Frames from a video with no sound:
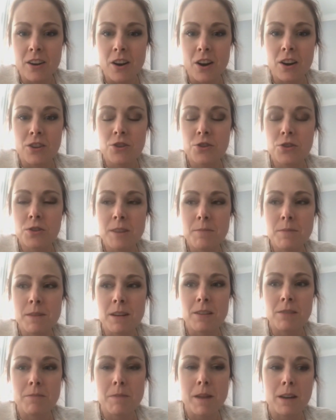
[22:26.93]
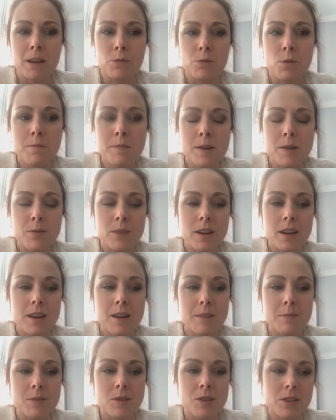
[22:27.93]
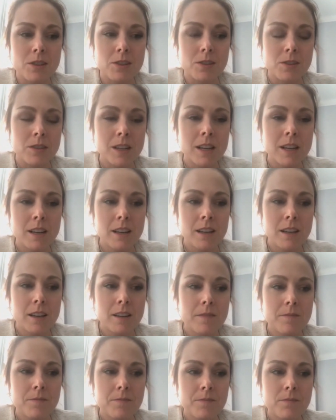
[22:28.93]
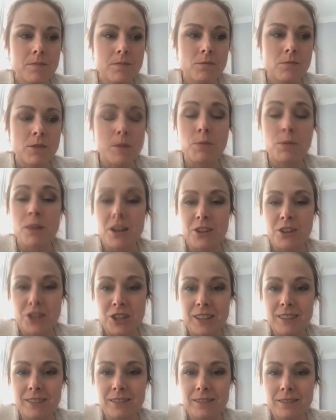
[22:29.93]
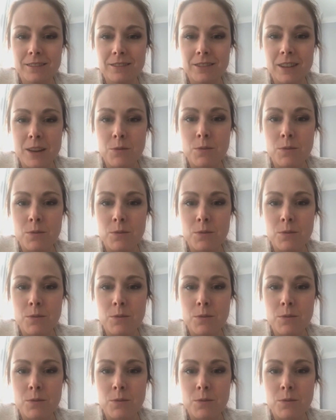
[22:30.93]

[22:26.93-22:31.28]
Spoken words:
our treatment of men and women when it comes to reproduction. Right.